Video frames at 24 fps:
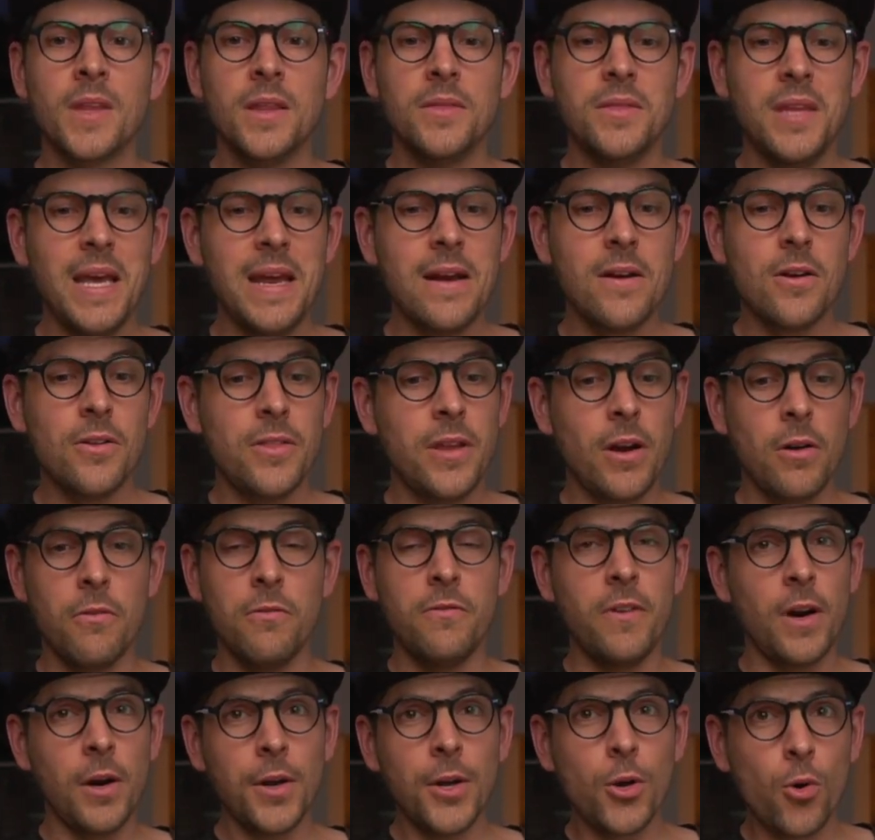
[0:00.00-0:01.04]
They, they're
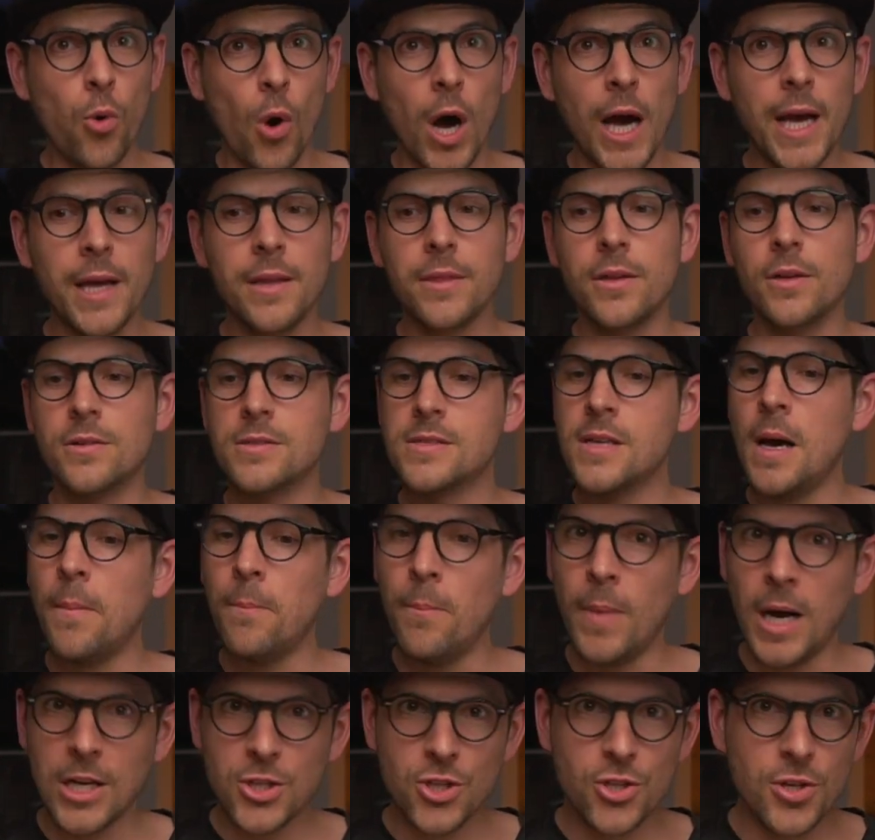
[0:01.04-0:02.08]
very quiet. There's not
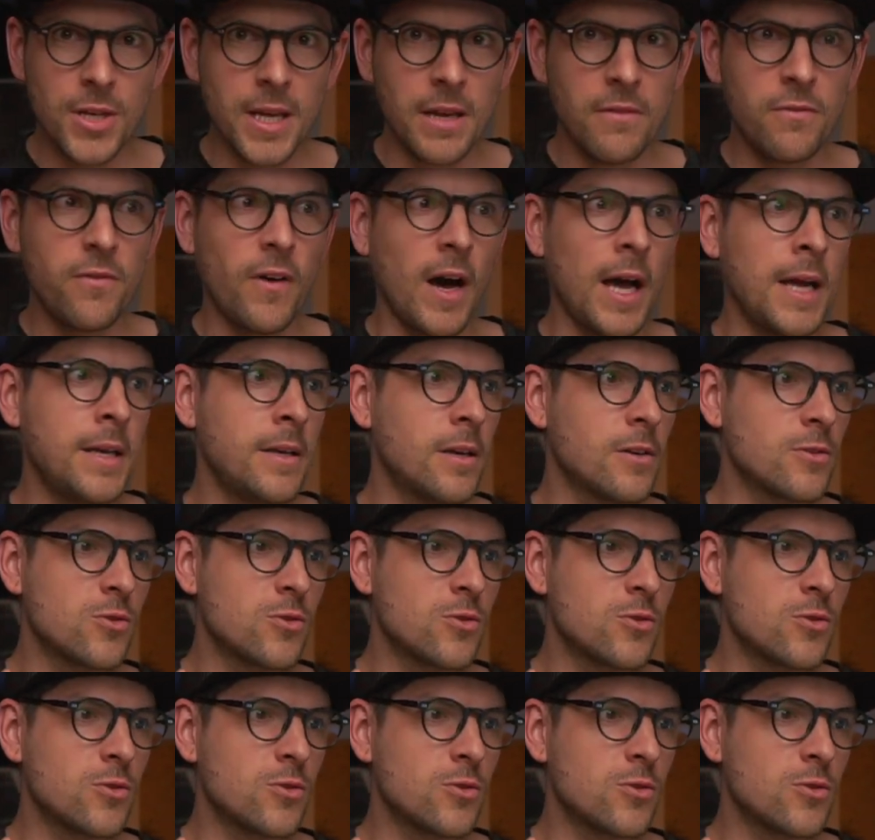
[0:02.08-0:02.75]
much you can find.